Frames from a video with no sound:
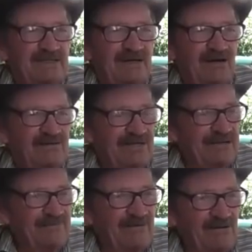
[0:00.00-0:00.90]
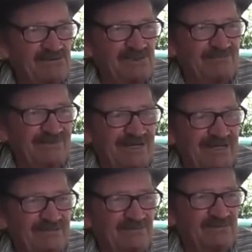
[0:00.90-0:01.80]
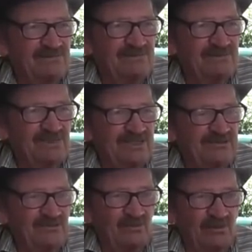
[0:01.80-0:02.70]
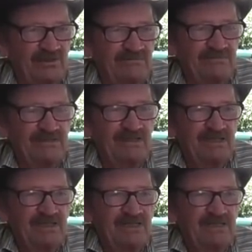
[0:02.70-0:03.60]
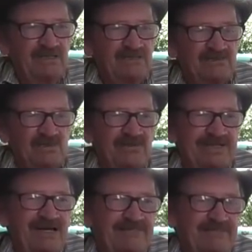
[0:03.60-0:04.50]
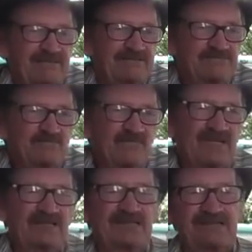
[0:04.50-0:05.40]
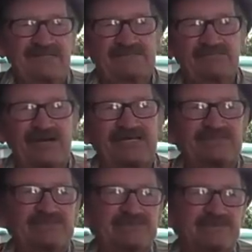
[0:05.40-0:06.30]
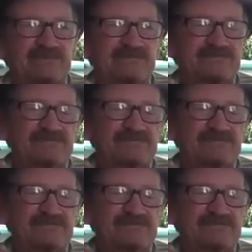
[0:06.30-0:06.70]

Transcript: Uncle Everett lost something like 10 or 12. So they got the, these ranches are